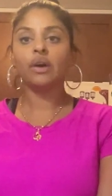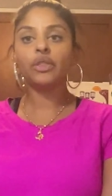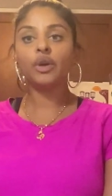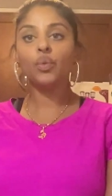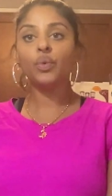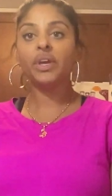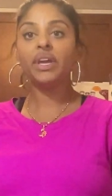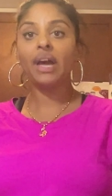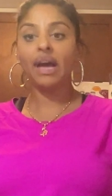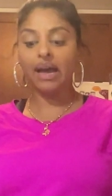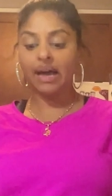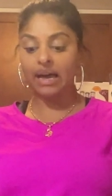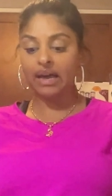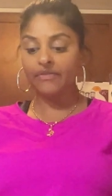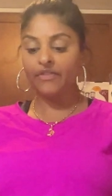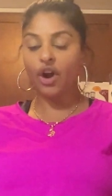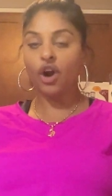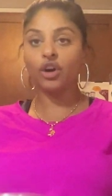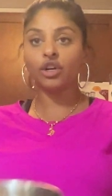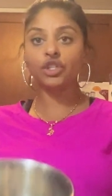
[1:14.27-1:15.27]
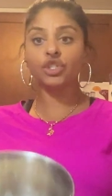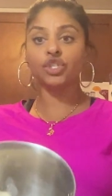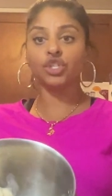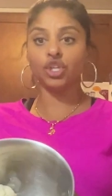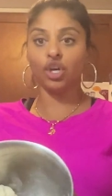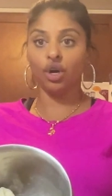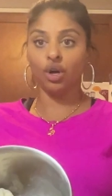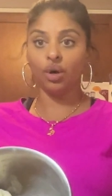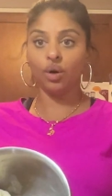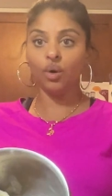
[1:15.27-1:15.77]
that we have our
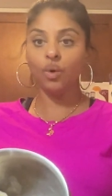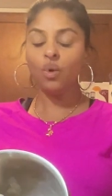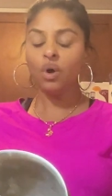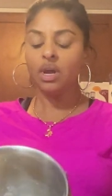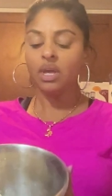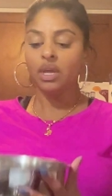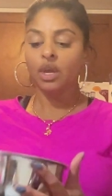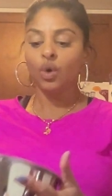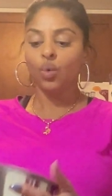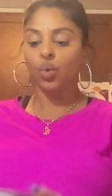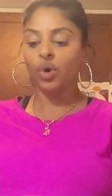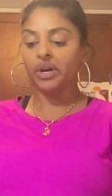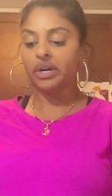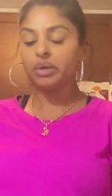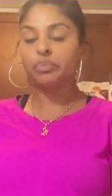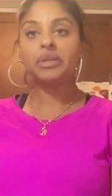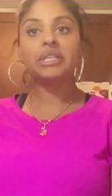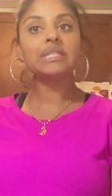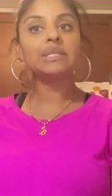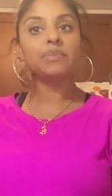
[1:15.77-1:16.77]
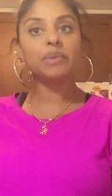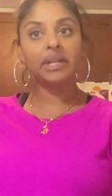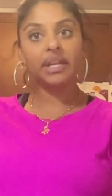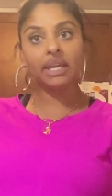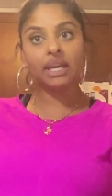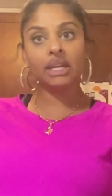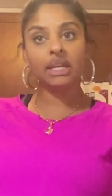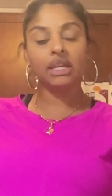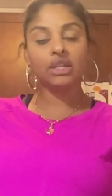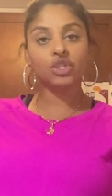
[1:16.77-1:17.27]
dough, we're gonna be splitting
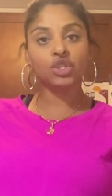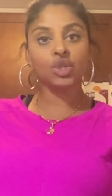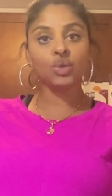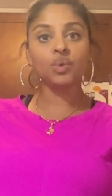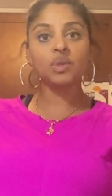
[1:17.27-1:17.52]
it into